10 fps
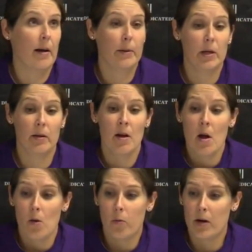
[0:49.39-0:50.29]
I mean,
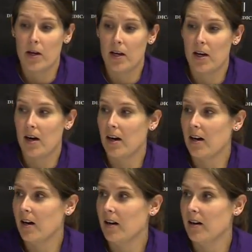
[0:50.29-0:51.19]
we
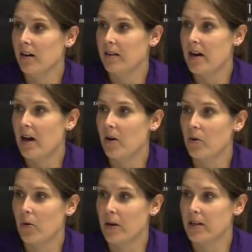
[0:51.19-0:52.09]
are now
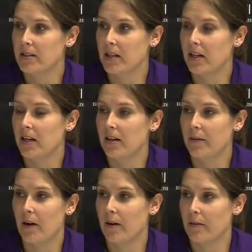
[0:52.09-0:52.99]
going into
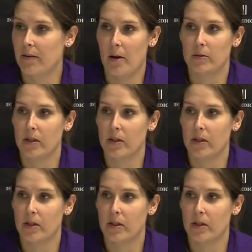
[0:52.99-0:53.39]
our